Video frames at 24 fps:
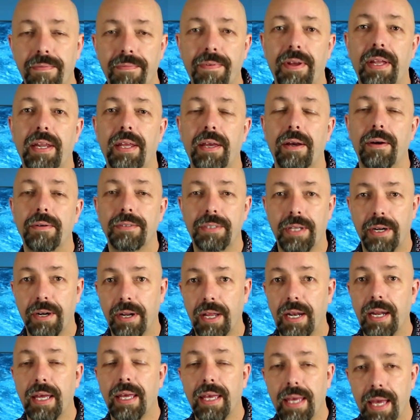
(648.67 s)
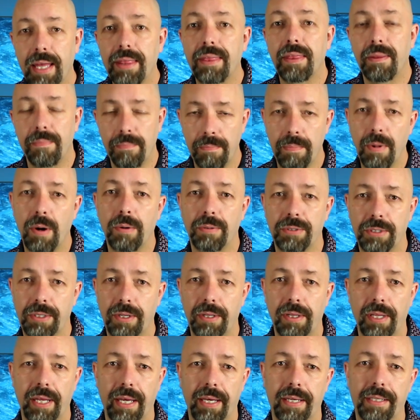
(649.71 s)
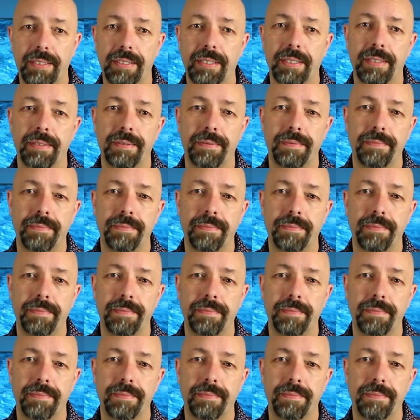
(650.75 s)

videos that are going to get the most clicks.